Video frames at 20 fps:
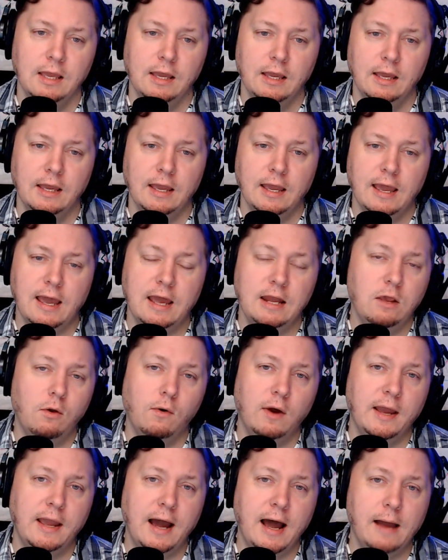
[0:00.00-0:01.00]

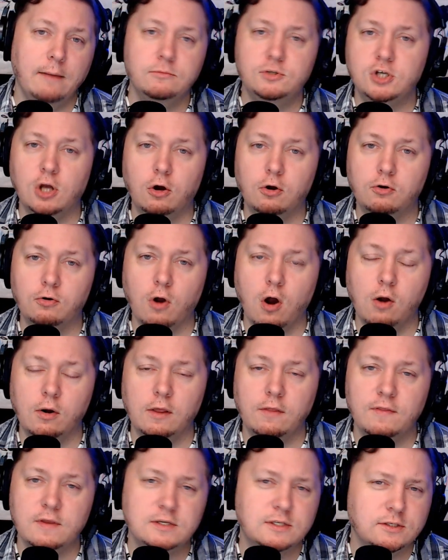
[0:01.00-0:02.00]
Anyway, I'm Joe Cronin.
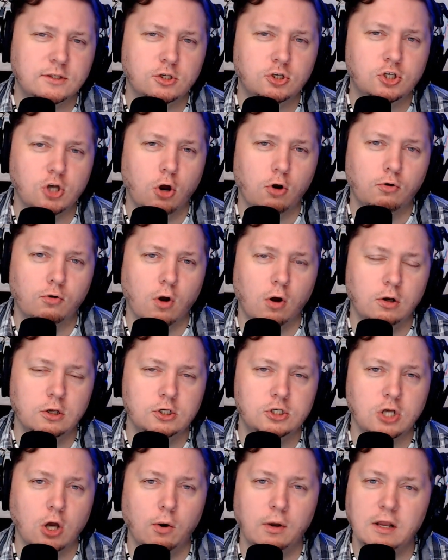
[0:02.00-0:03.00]
This is the Joe Cronin
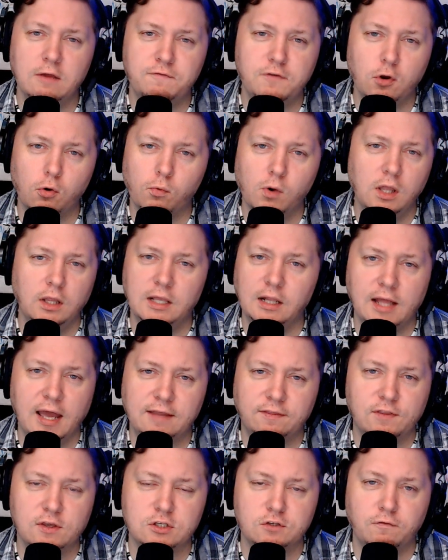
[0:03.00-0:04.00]
Show. And if you really like
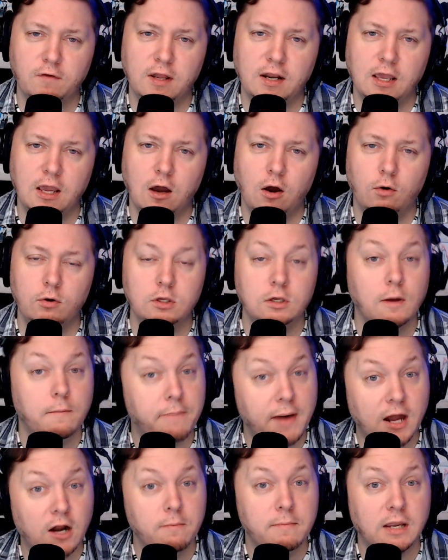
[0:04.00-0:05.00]
this video, you
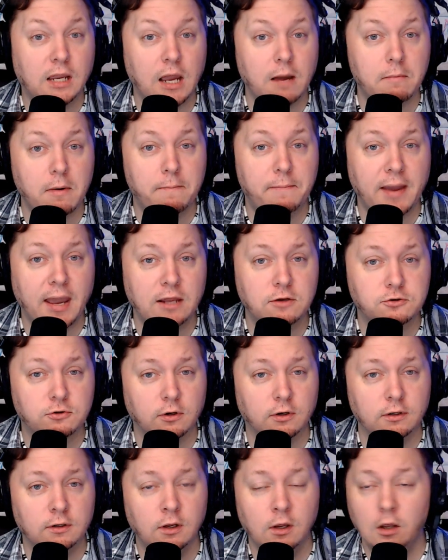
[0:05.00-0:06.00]
better become a
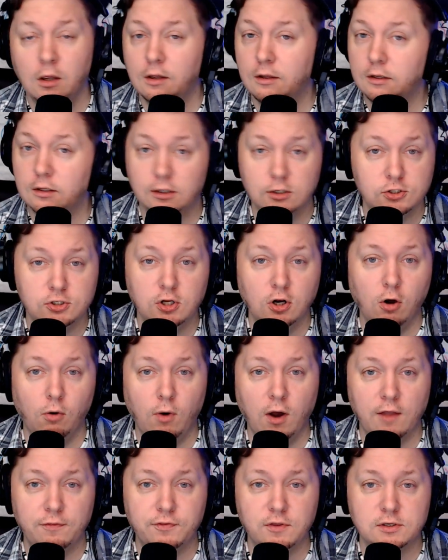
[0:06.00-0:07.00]
patron because you don't
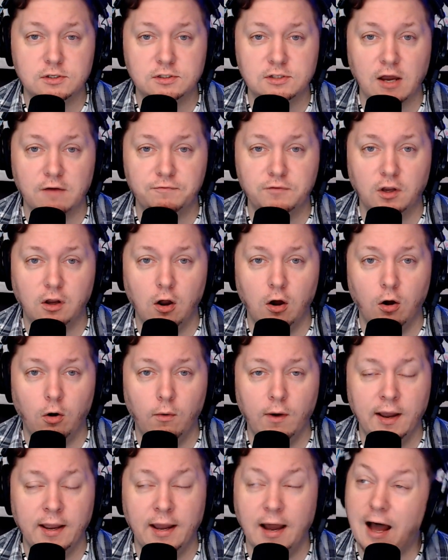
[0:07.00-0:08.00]
want this stuff to go
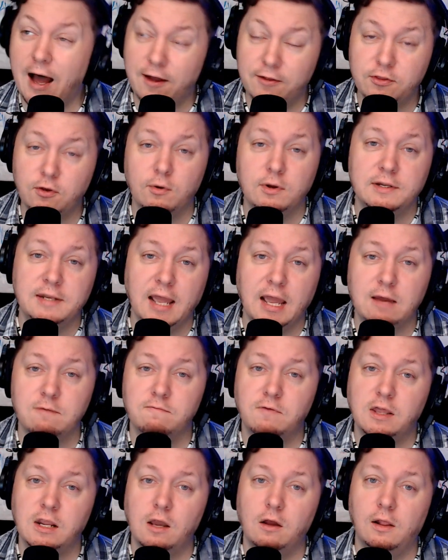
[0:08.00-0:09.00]
away. I'll do a damn
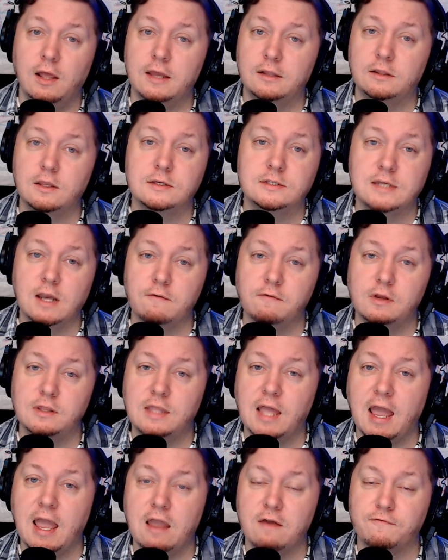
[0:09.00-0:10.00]
video like this every
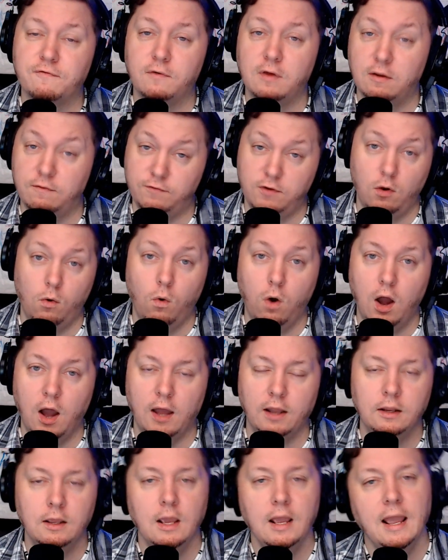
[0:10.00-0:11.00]
day if you
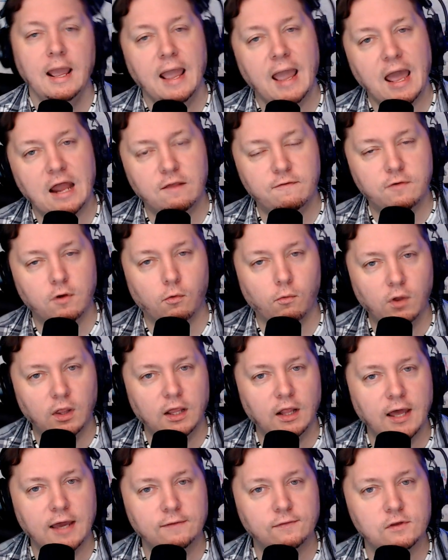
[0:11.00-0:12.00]
want. And if you really
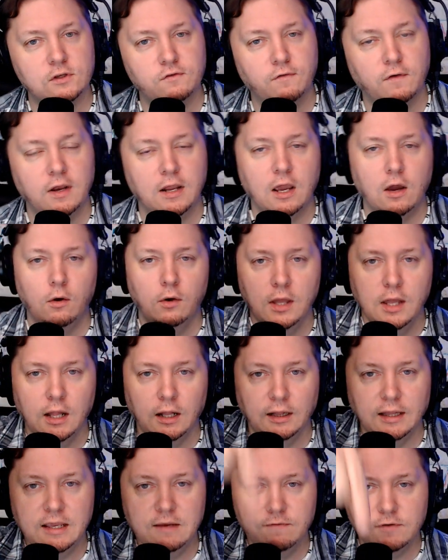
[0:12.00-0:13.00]
like this video,
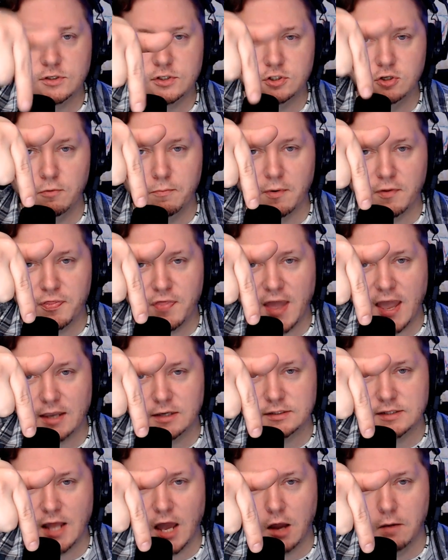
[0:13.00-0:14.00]
leave a super thanks
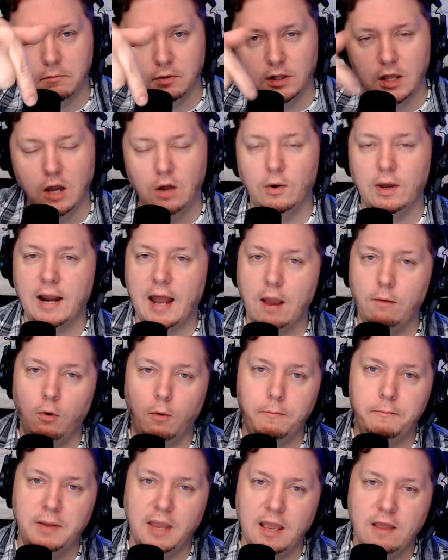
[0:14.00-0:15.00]
down below and I will
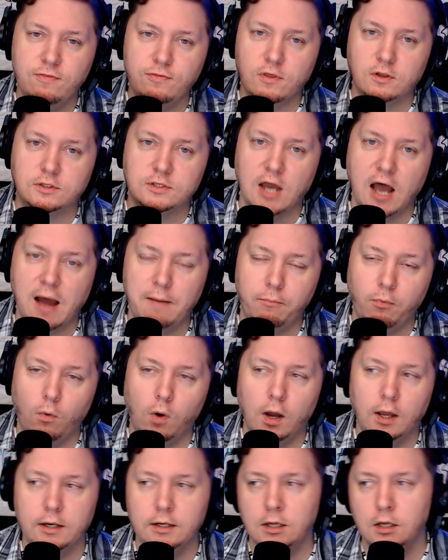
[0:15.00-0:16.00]
pin the top
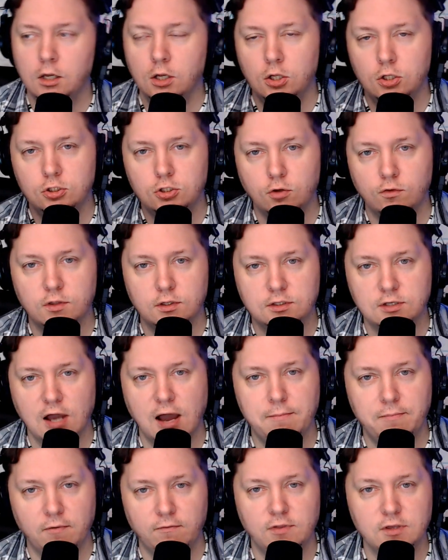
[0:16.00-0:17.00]
one to the
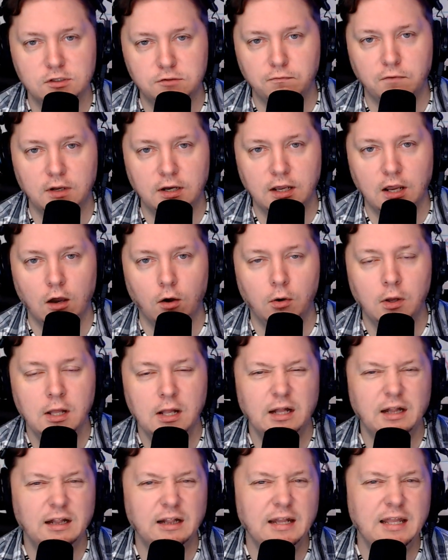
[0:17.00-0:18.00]
top of this video.
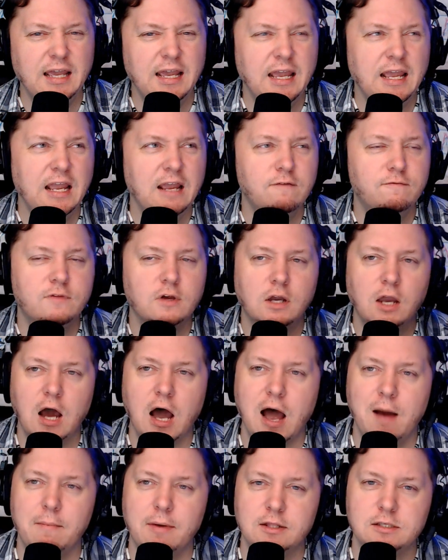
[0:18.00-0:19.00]
Leave the
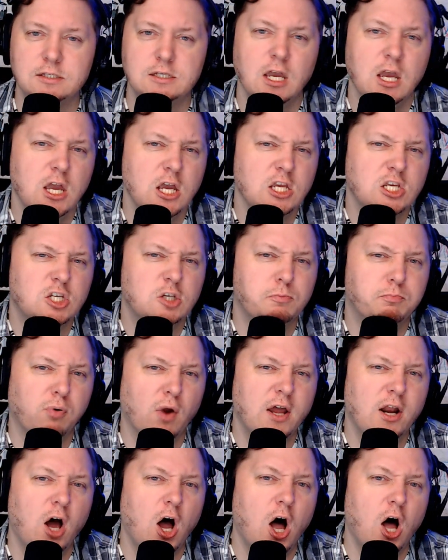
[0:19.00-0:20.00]
comments.
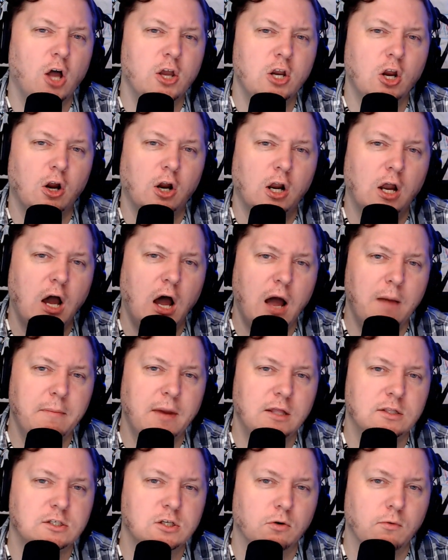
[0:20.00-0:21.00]
Spread all your
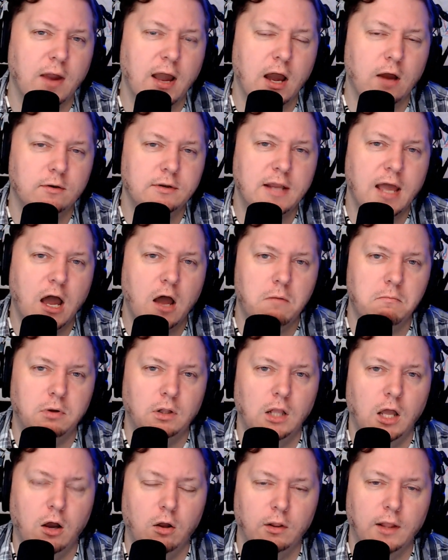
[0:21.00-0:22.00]
comments around down
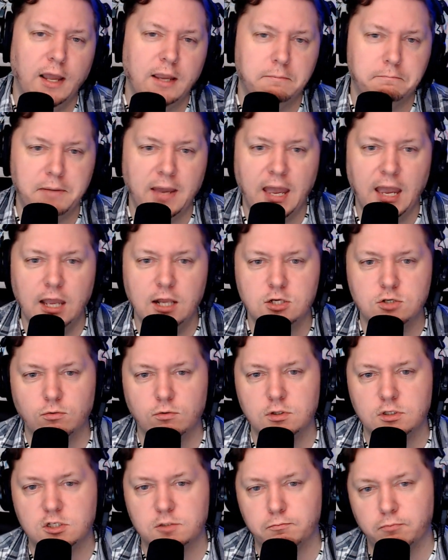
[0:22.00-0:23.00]
below like Paige
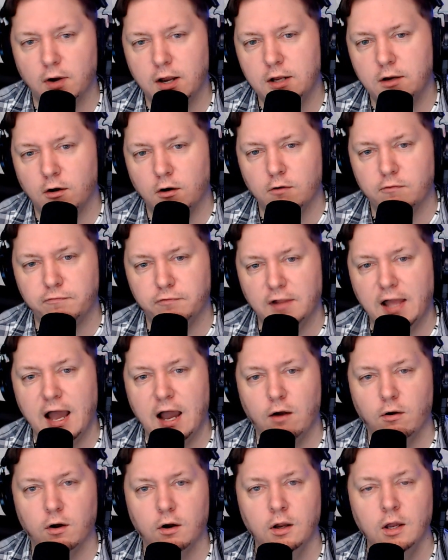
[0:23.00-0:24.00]
would spread her
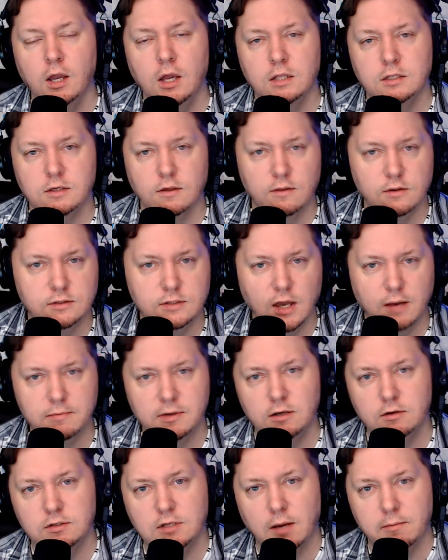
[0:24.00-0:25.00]
flower to the
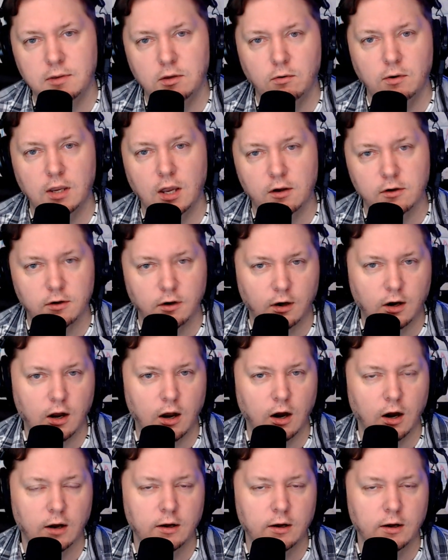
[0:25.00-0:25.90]
WWE undercard.